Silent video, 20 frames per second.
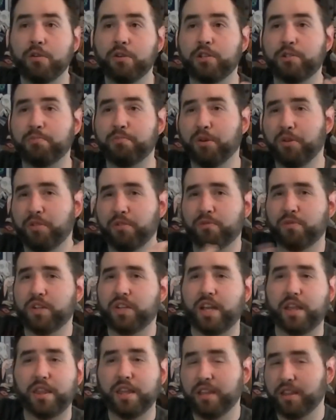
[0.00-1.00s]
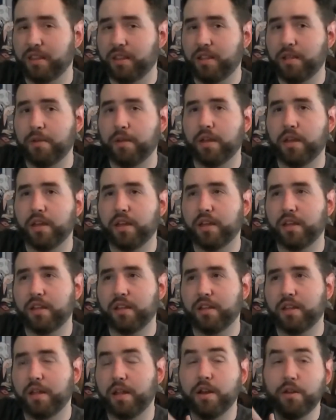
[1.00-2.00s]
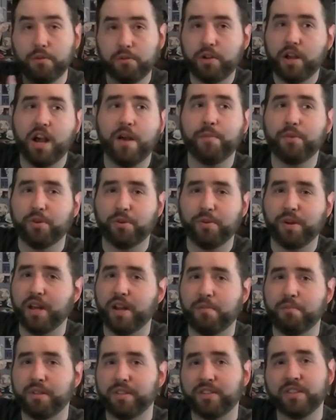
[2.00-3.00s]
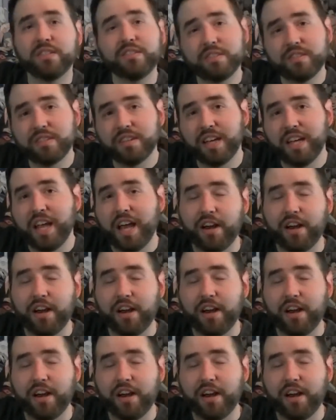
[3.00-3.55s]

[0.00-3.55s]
which both of which I think, uh, I know Commodore went out of business.